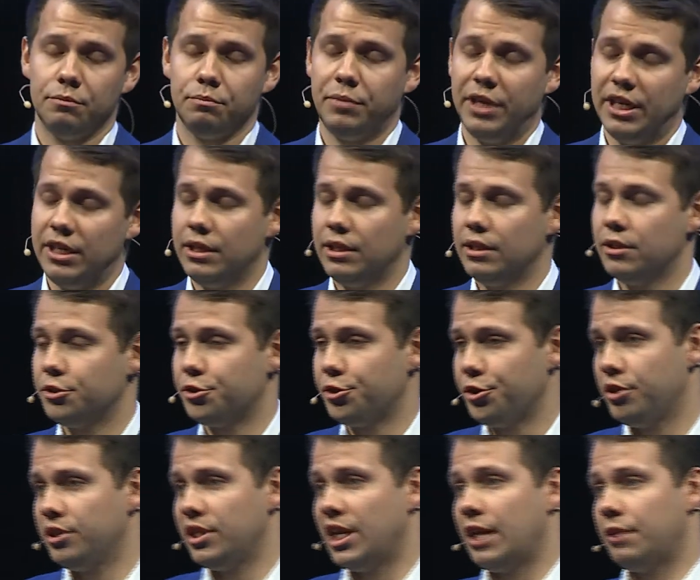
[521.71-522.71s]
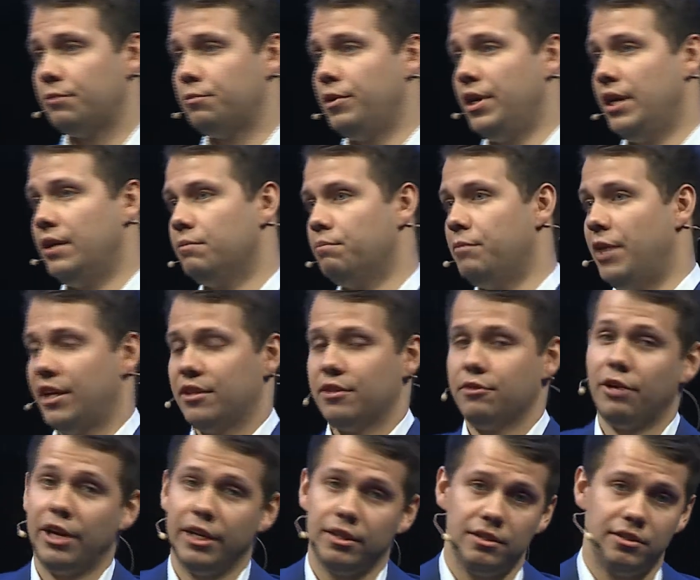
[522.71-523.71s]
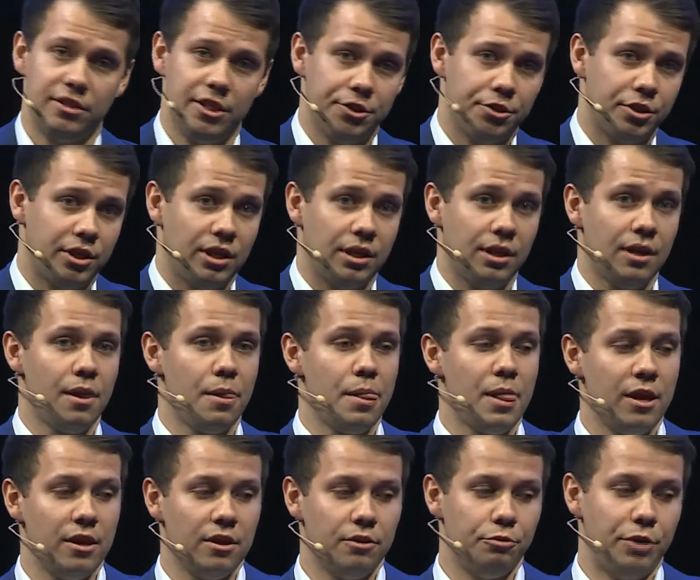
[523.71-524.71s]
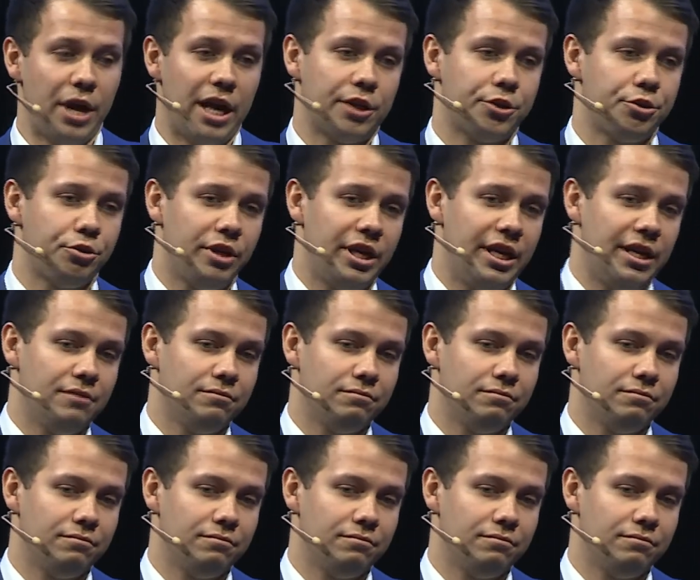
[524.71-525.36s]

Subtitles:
be sure that we make the right decision, we actually